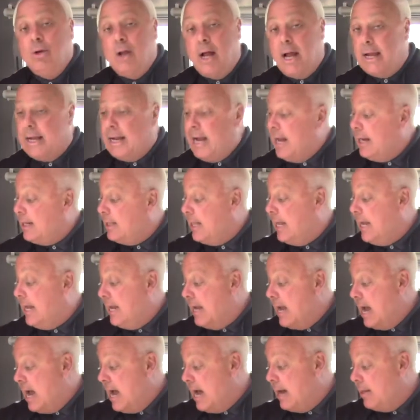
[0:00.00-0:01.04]
I got
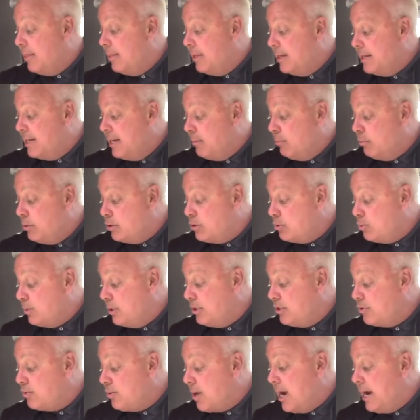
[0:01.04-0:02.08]
the dimmer
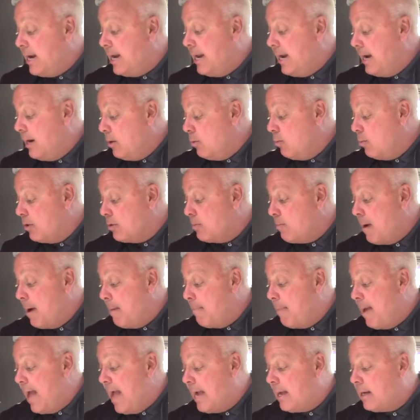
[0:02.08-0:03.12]
switch right here with my
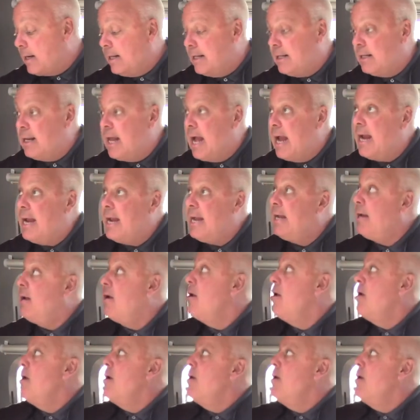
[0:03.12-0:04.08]
backlit lighting.